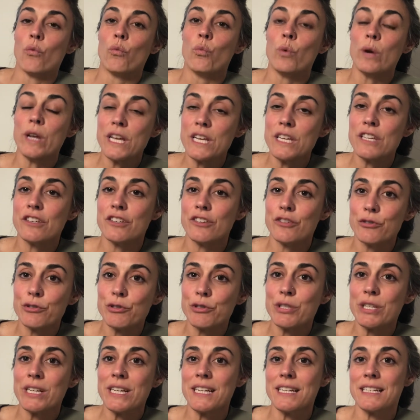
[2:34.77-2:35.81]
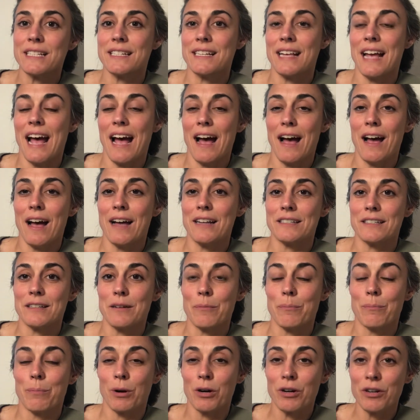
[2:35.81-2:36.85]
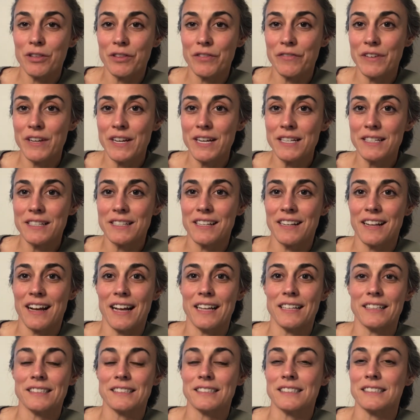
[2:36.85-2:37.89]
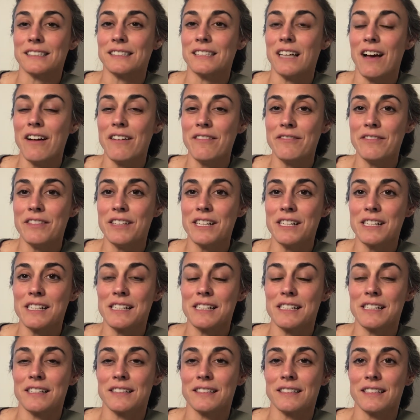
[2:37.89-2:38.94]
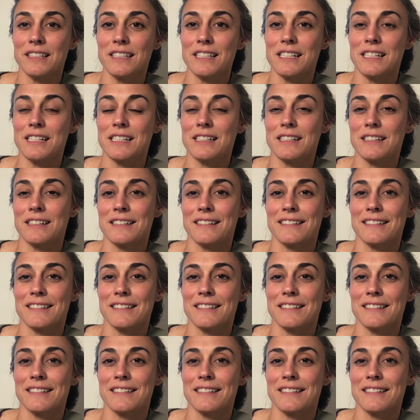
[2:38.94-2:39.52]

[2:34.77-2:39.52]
We use it at BirthFit. I love this this